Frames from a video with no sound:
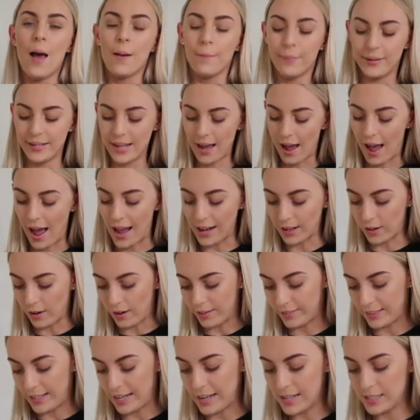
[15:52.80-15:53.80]
but yeah, I
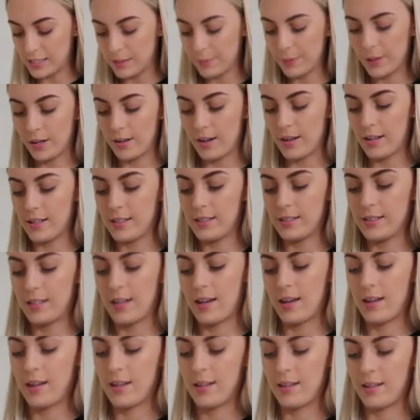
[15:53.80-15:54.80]
got these because
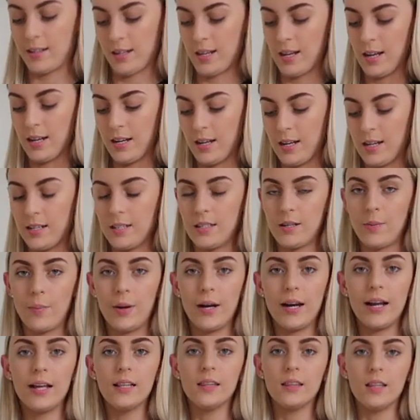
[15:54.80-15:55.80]

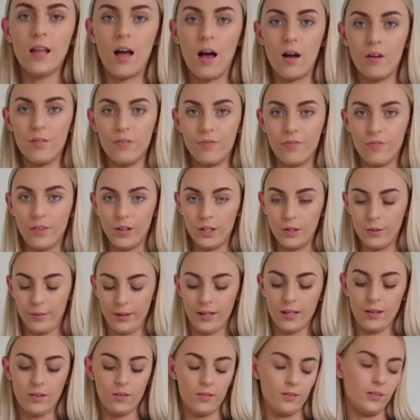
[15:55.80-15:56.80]
someone I love
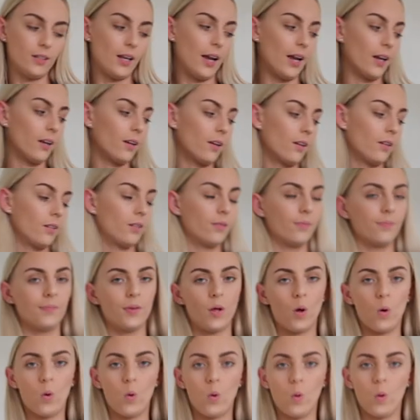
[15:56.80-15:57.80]
following on like
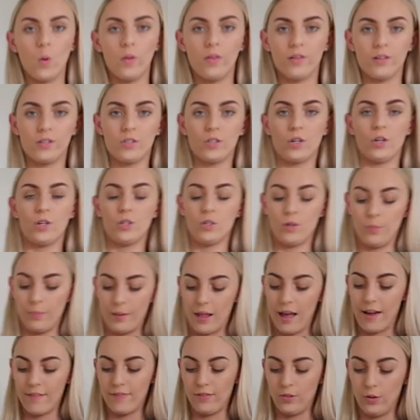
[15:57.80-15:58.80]
all the social
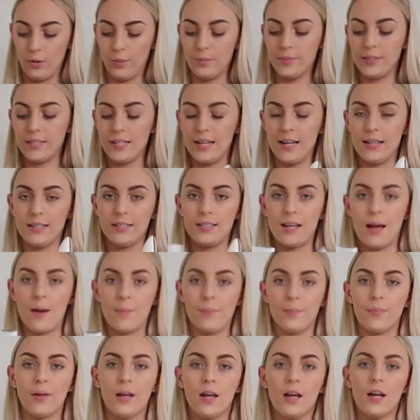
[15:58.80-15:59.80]
platforms is
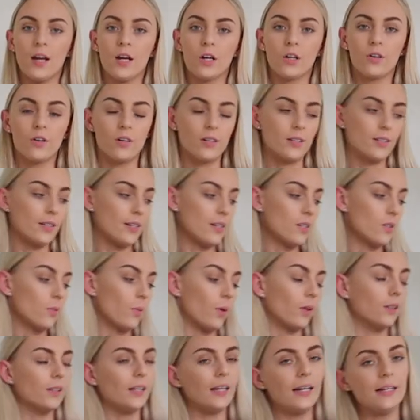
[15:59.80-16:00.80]
um Christy
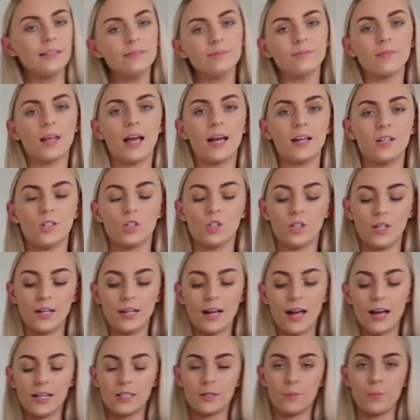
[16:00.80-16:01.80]
Swadling and she
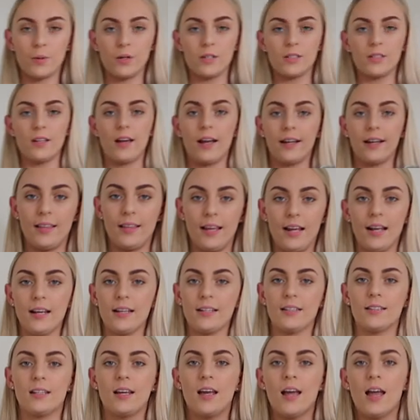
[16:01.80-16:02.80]
has boots
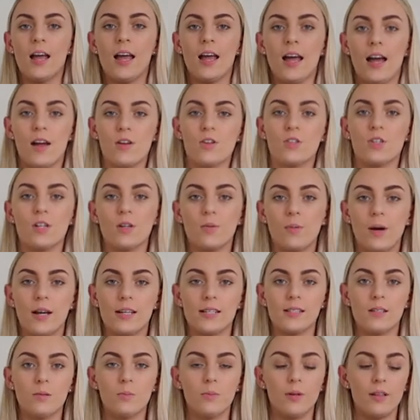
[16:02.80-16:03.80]
these and she
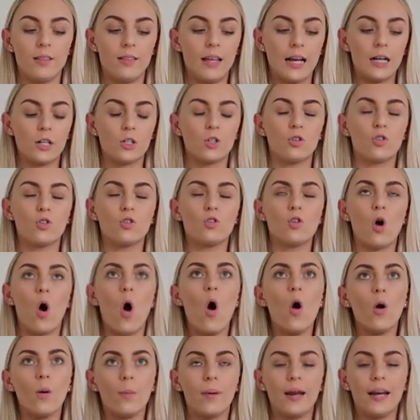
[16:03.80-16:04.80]
wears them with like
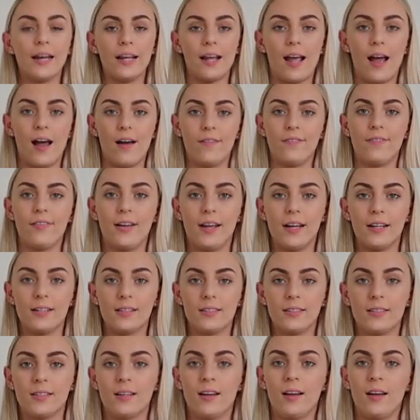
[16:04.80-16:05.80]
so many
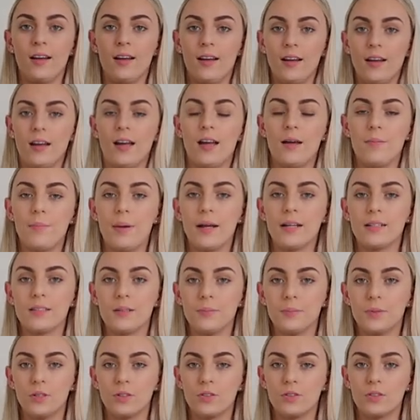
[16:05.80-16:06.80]
outfits and makes
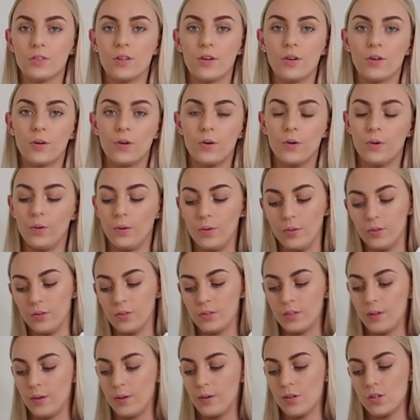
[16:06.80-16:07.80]
them look so cool
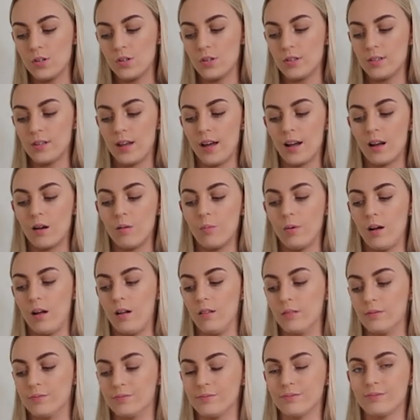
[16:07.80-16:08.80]
so I was just like
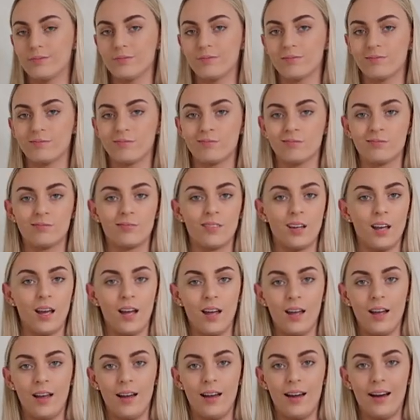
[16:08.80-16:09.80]
well
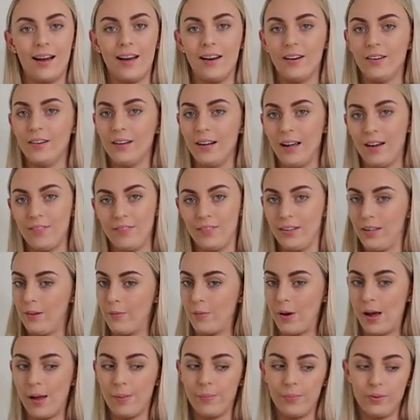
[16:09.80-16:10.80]
I don't have any
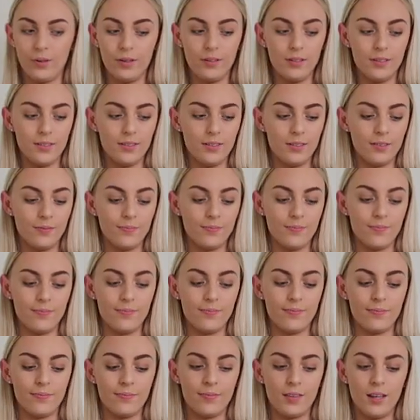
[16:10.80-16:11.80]
white boots
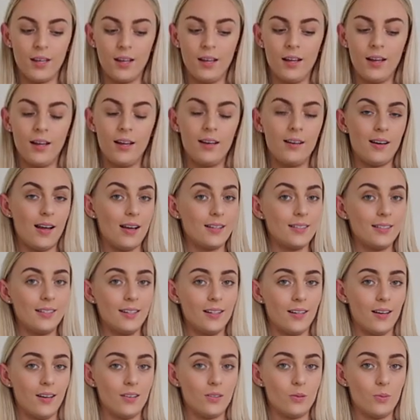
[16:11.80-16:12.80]

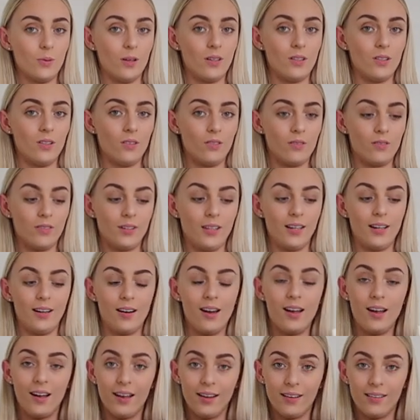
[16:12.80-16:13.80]
Nasty Gals ones look really
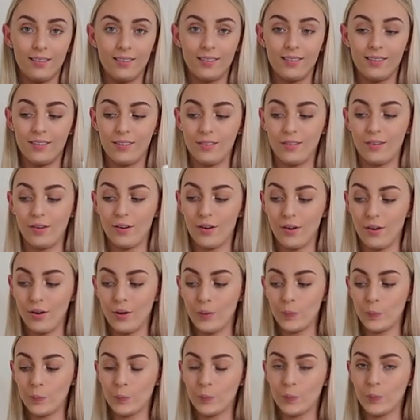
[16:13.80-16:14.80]
nice so
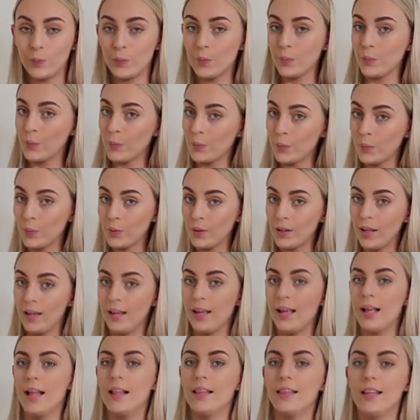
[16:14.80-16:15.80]

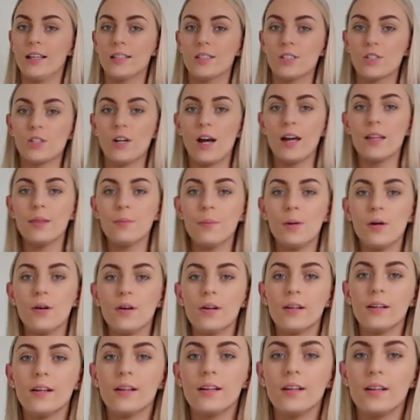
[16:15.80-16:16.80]
let's try them
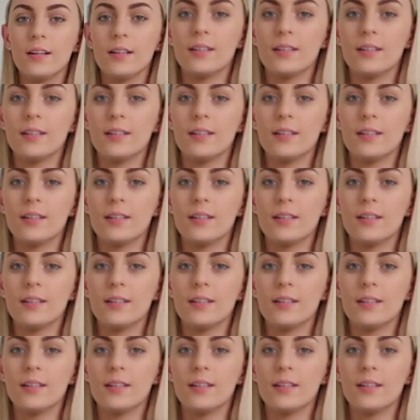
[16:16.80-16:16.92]
on